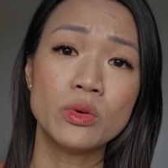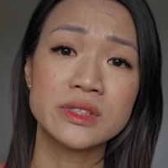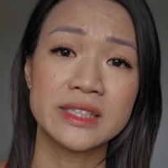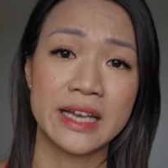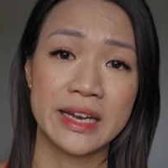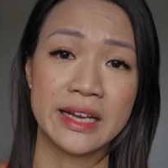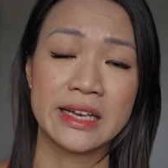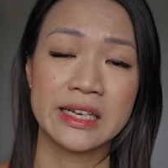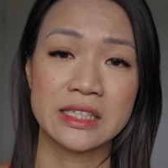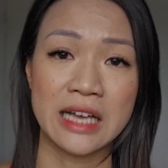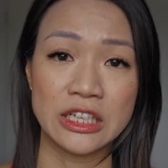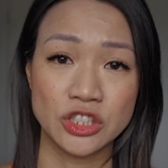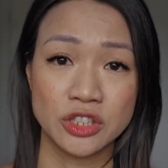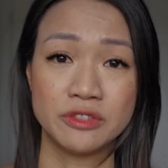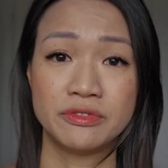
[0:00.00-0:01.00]
setting is
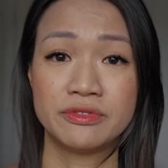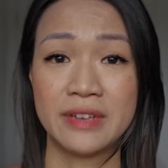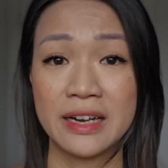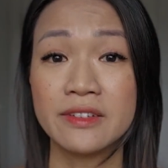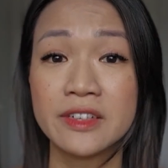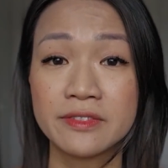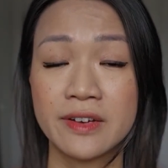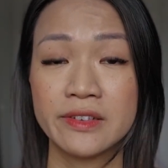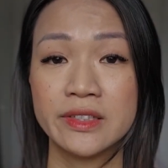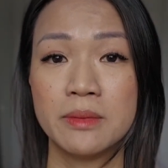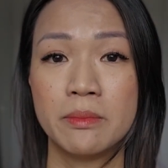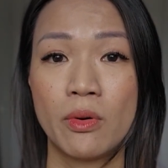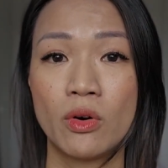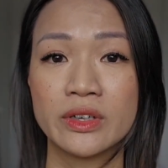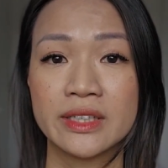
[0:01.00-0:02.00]
actually very, very
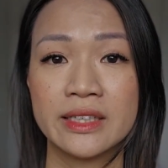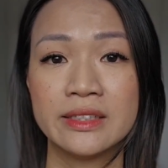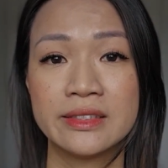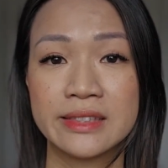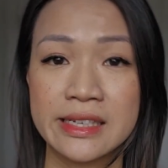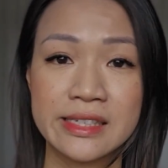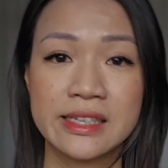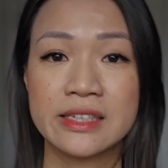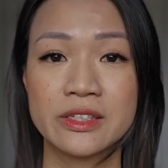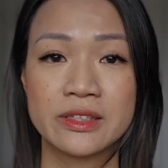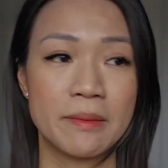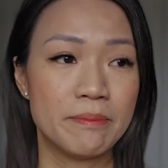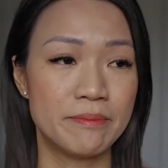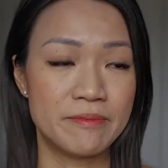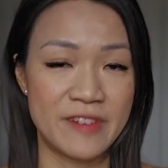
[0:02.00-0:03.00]
important. This is
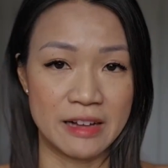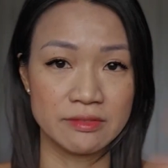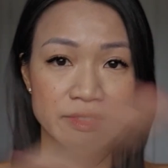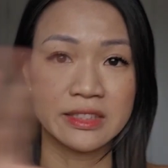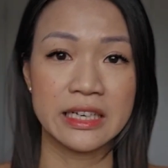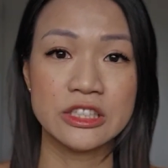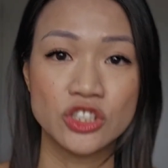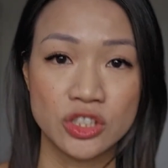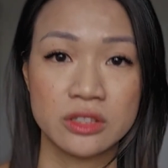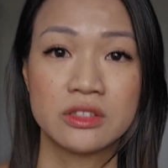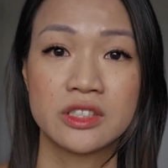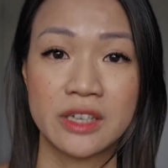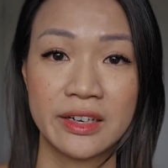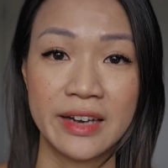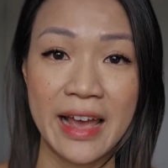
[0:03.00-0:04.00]
the
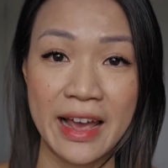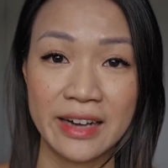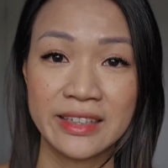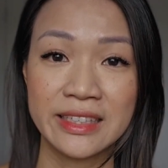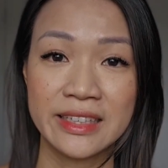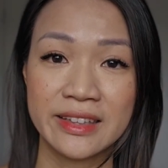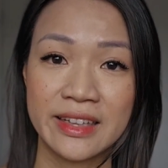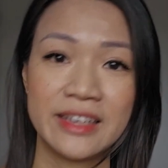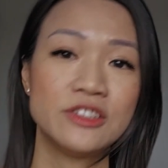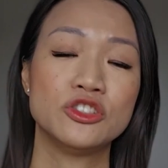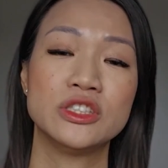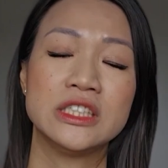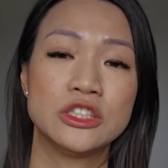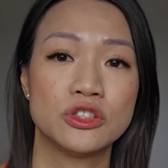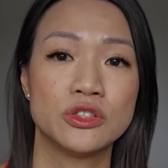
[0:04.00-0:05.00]
foundations on anything.
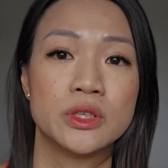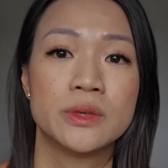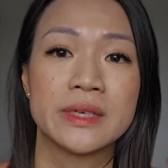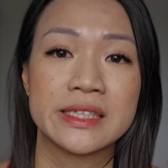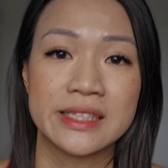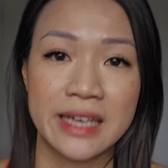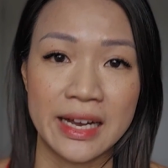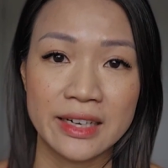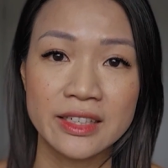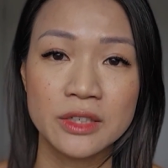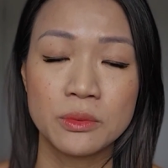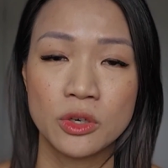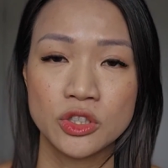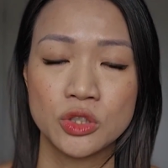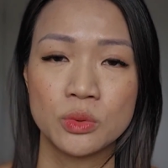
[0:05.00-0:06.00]
You need to know exactly
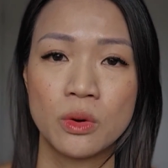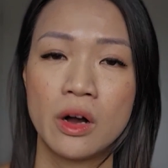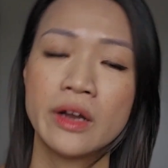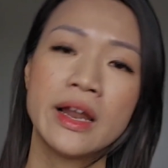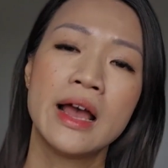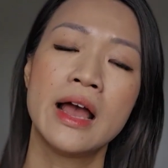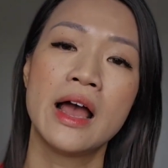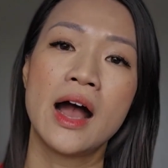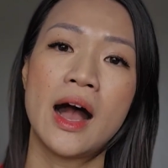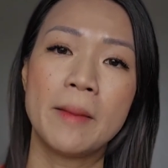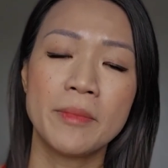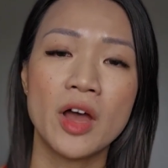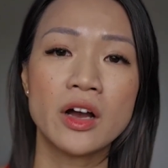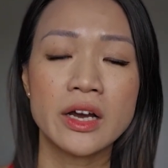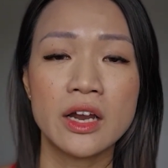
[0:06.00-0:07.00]
what you want.
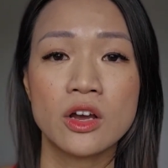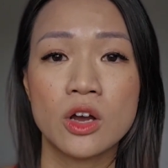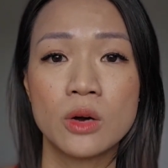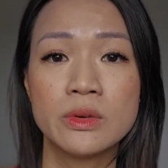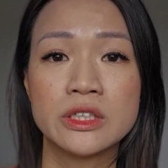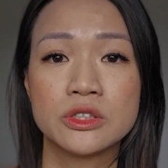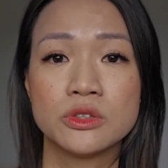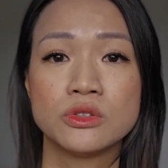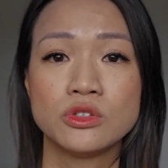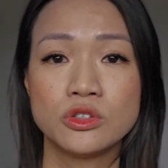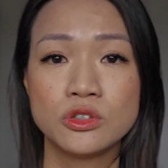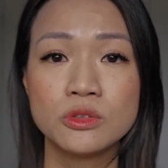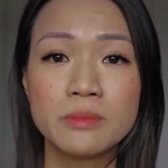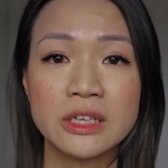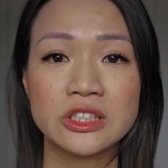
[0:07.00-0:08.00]
I'm not going to go into
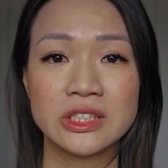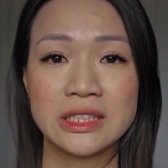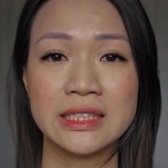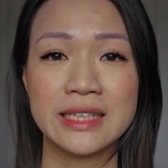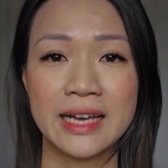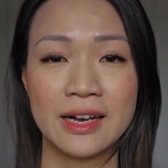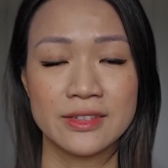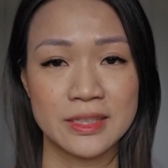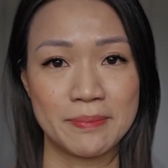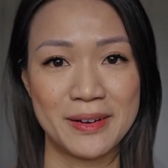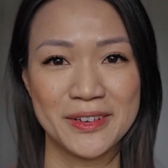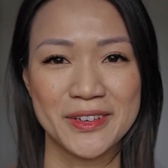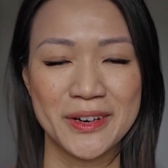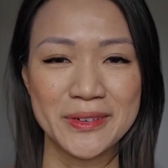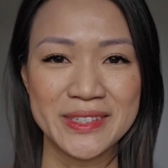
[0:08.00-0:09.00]
too much details
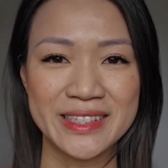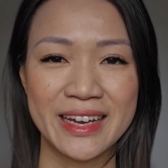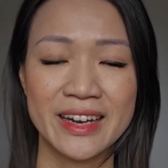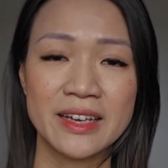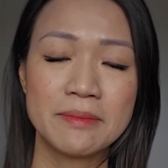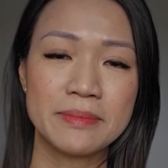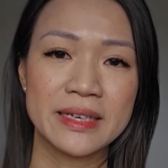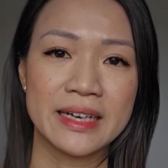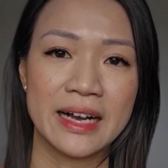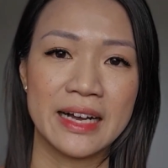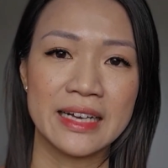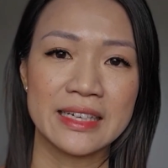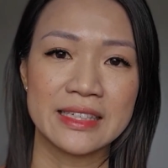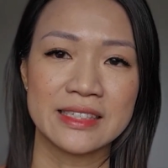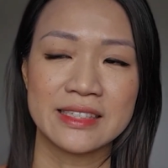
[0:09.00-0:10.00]
about goal setting
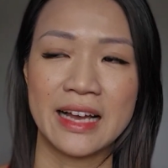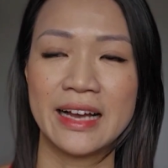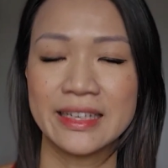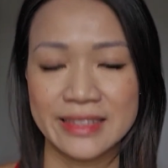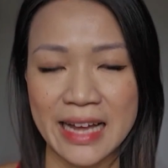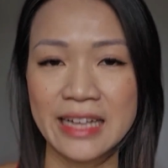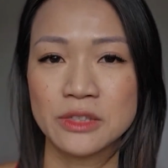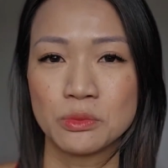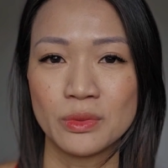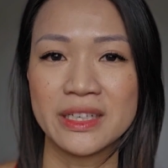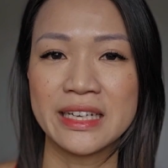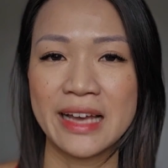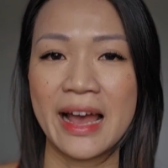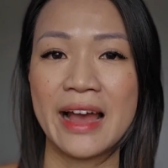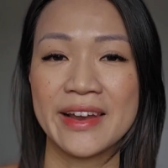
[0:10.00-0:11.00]
because that's
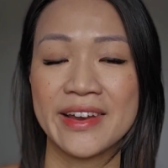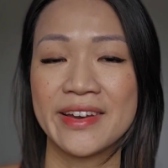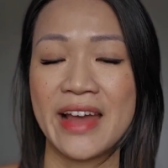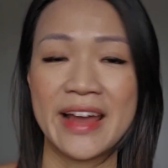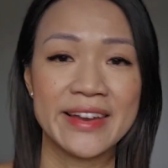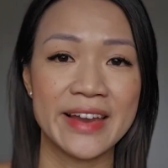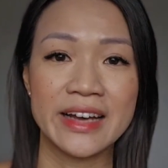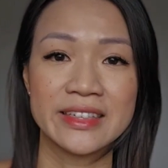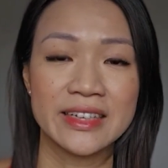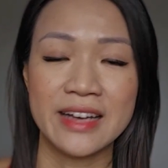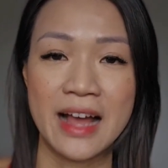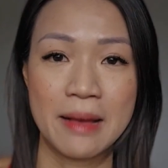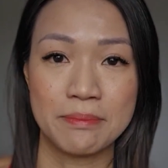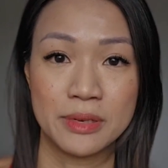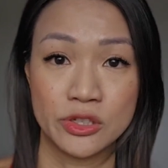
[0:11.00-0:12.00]
really another
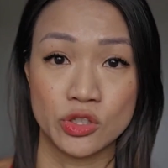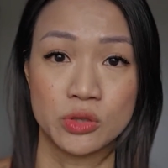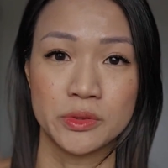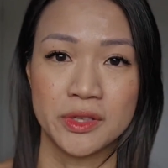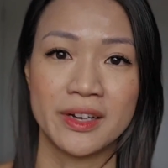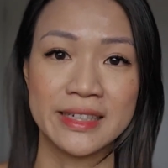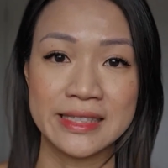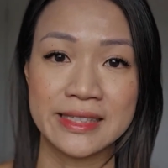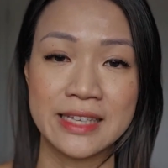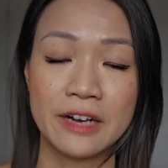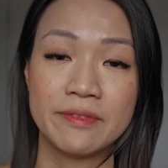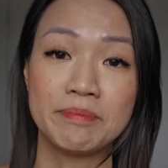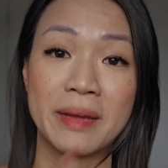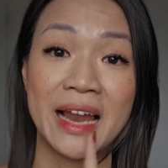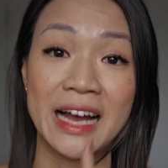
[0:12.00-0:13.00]
episode on
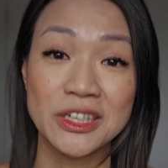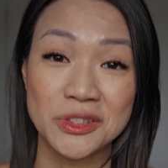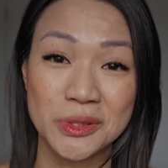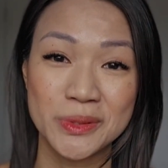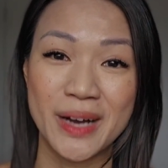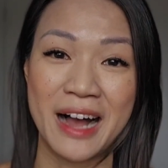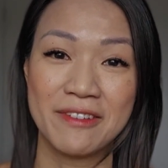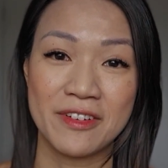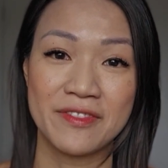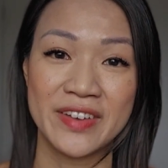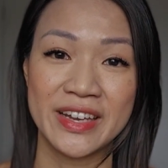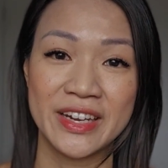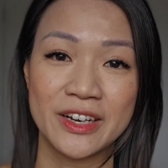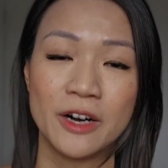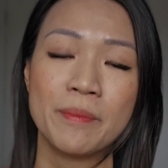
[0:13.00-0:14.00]
itself. But I do have a
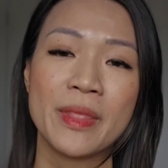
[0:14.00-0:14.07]
video.